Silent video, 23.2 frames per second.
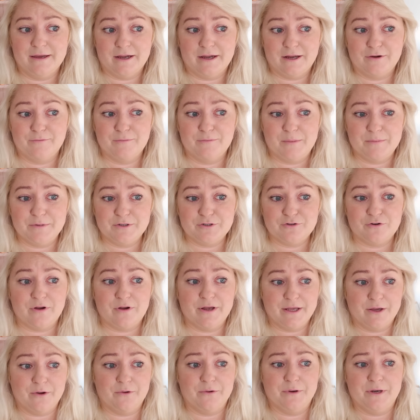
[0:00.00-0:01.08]
I can remember
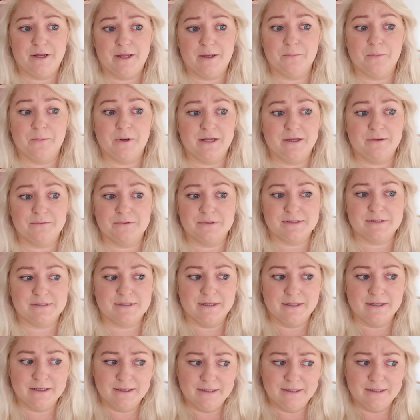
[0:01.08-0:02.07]
trying it on him when he was